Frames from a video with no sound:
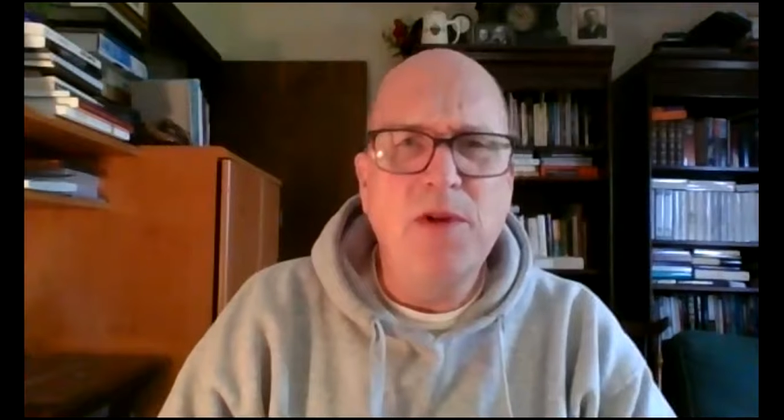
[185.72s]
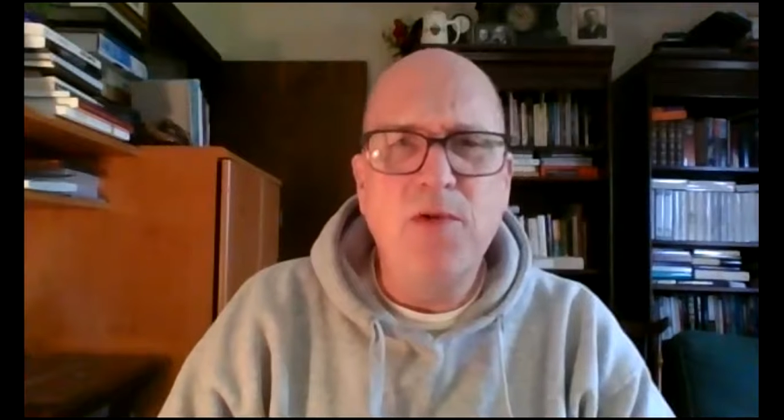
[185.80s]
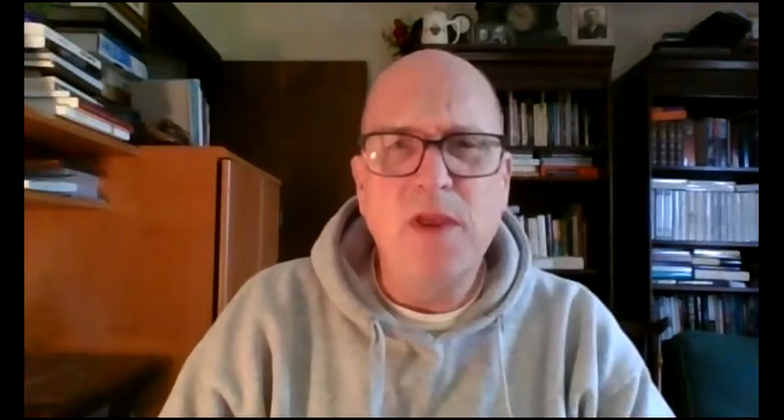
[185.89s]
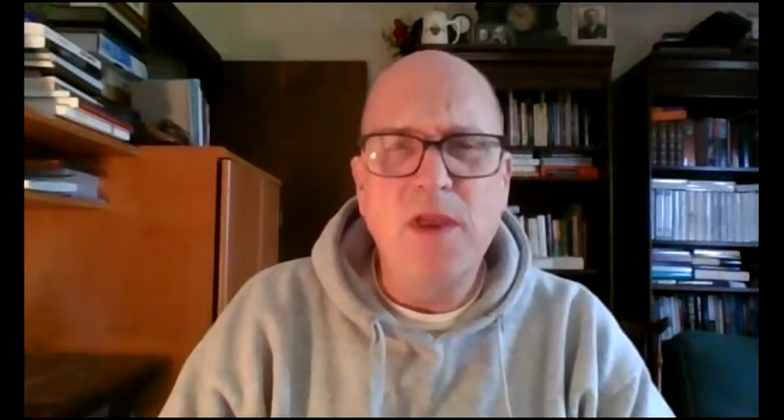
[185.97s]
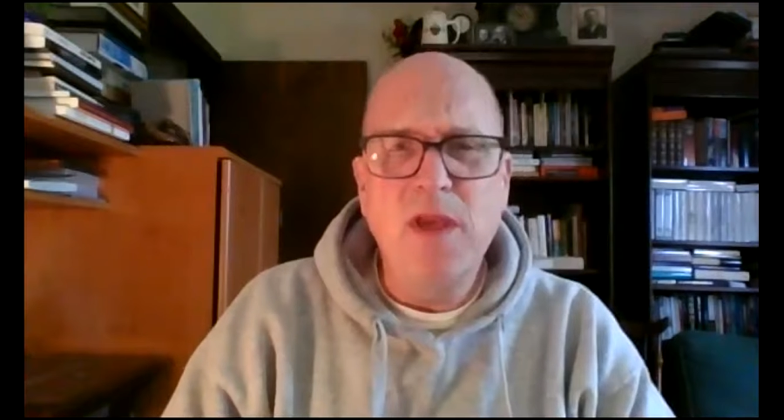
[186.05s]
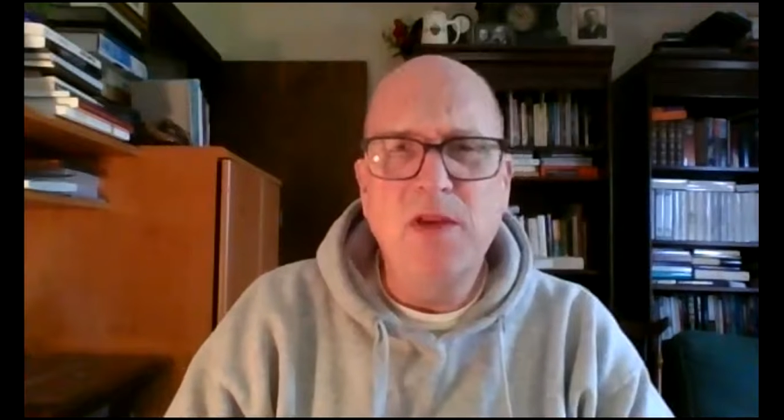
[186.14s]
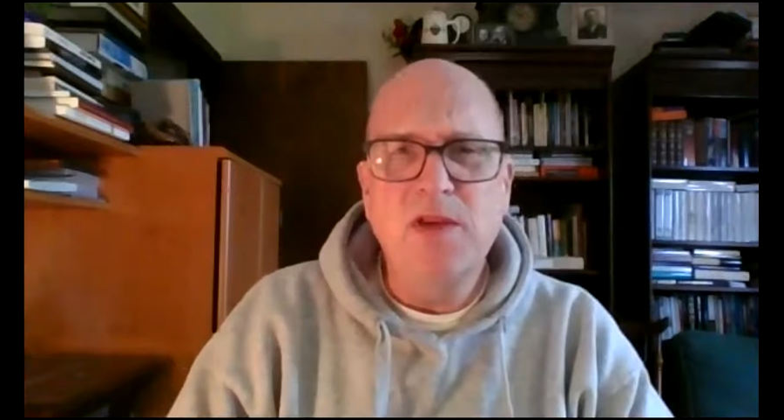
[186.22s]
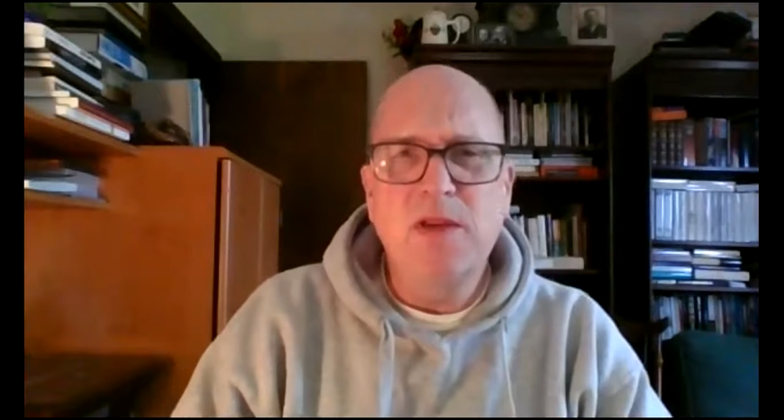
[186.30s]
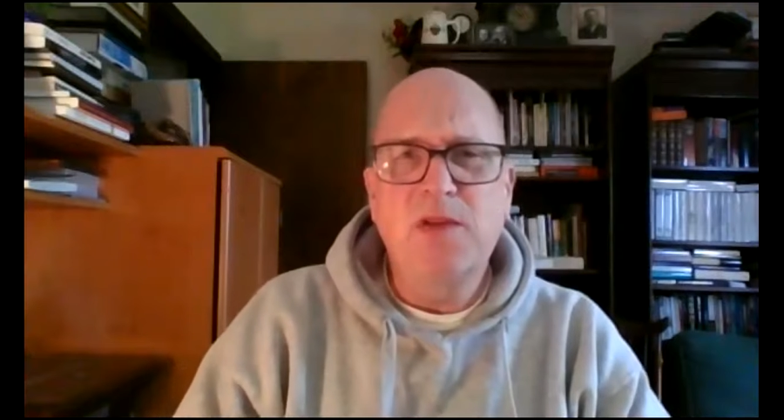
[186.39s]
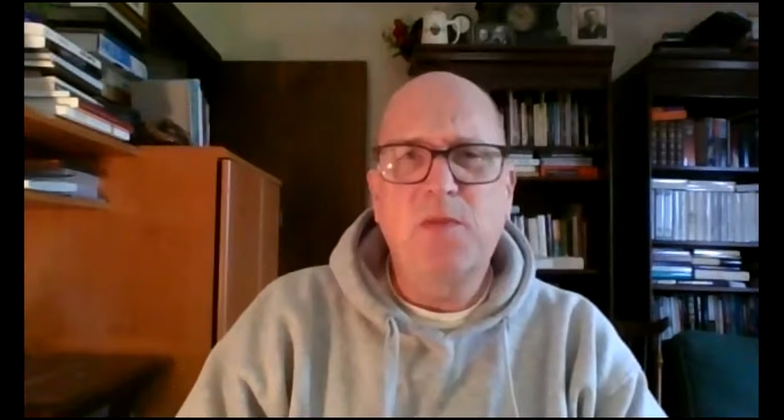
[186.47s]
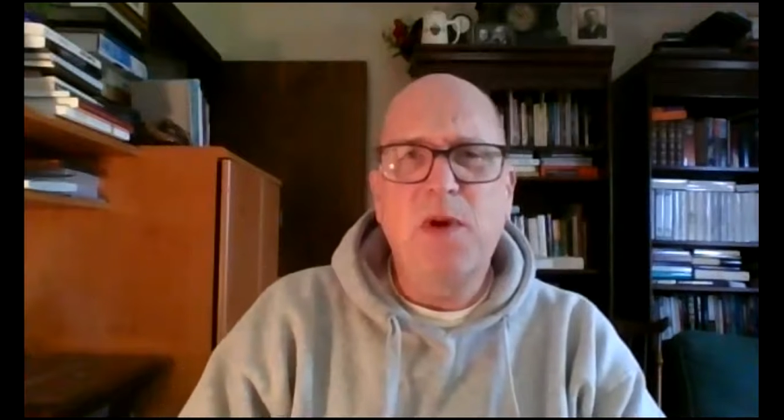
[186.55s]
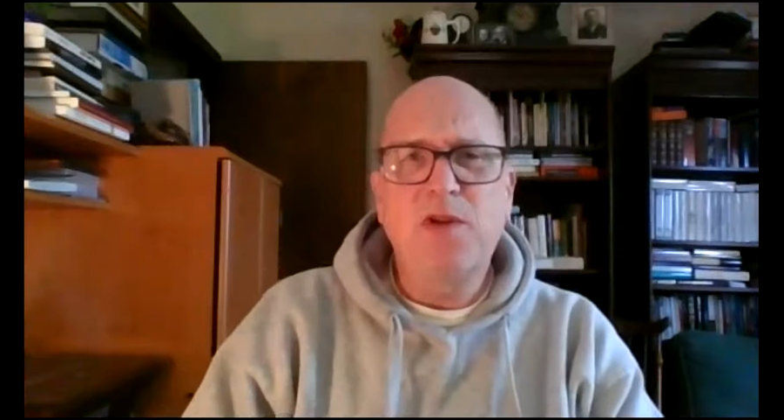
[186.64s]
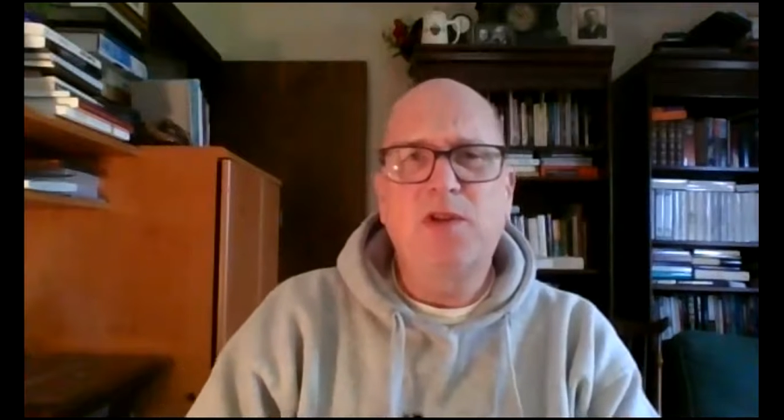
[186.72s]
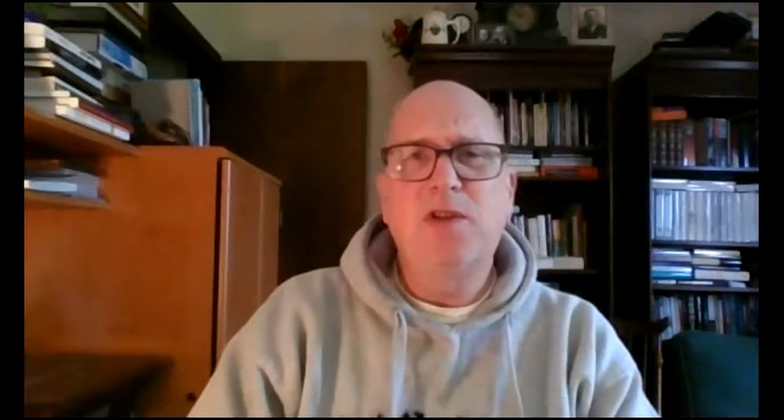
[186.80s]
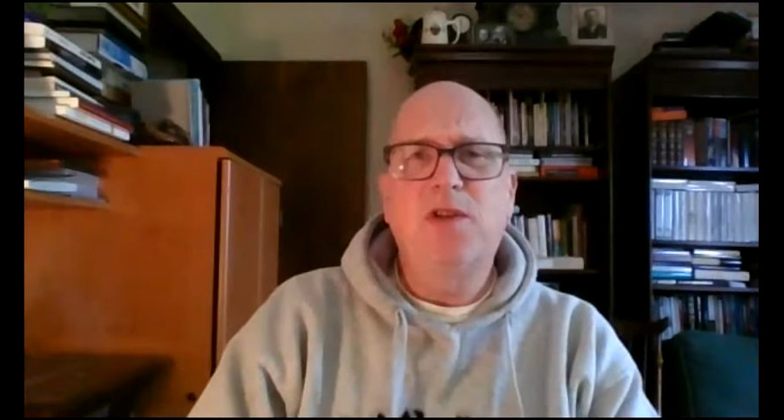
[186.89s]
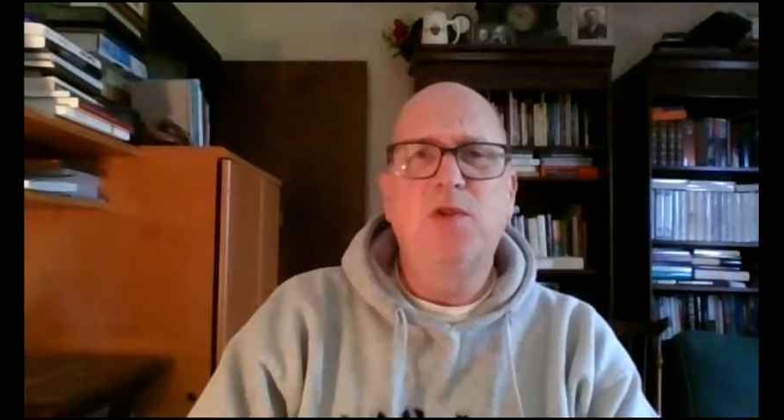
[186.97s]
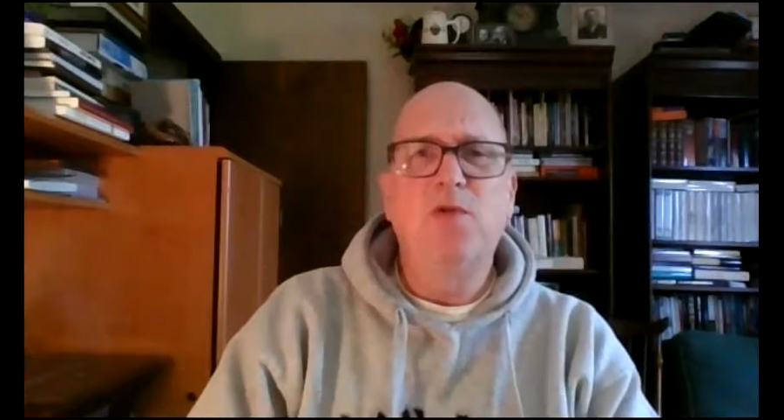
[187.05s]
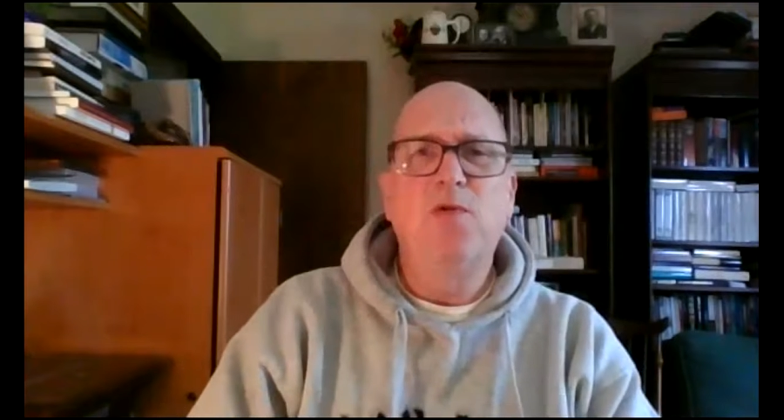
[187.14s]
of doing these,
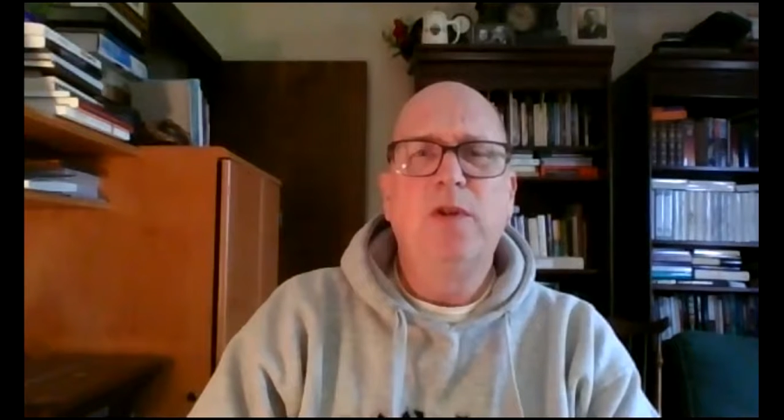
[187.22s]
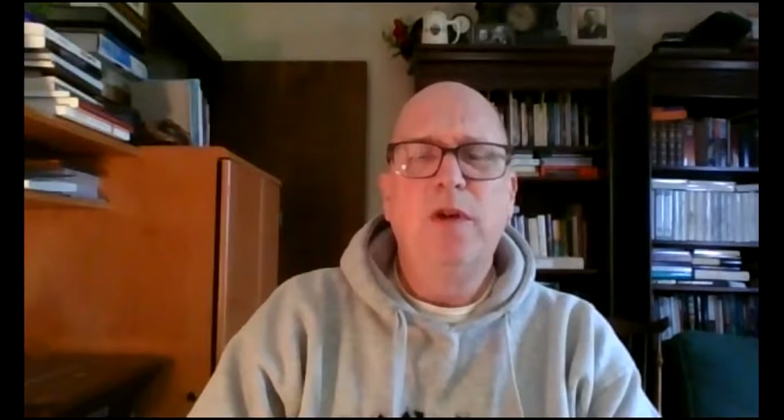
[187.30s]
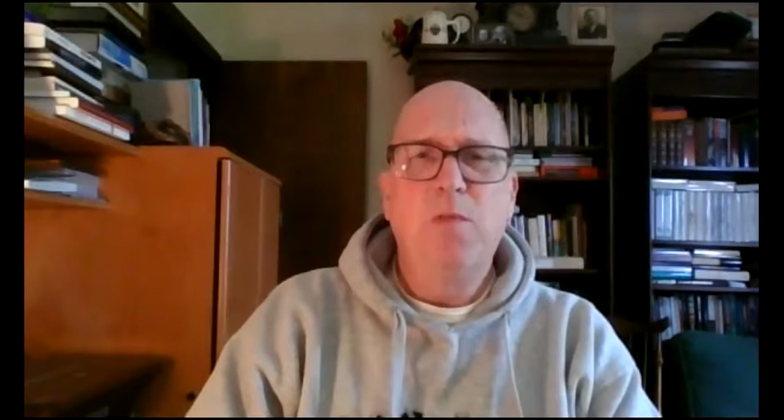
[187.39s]
especially to